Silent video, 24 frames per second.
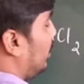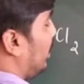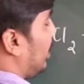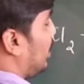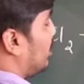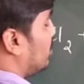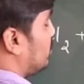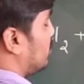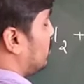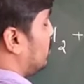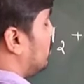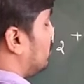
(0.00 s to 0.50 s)

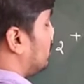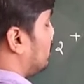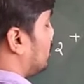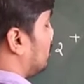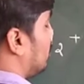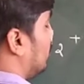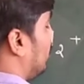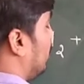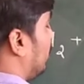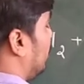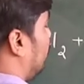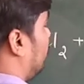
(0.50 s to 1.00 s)
gas
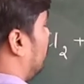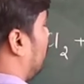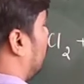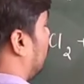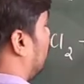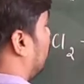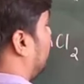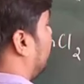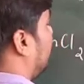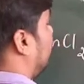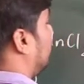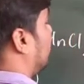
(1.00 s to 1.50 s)
is
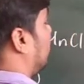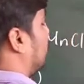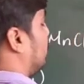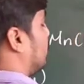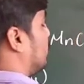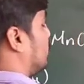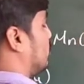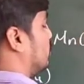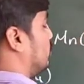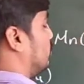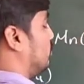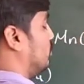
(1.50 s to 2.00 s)
evolved here
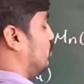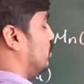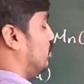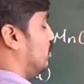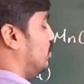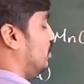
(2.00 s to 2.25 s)
also.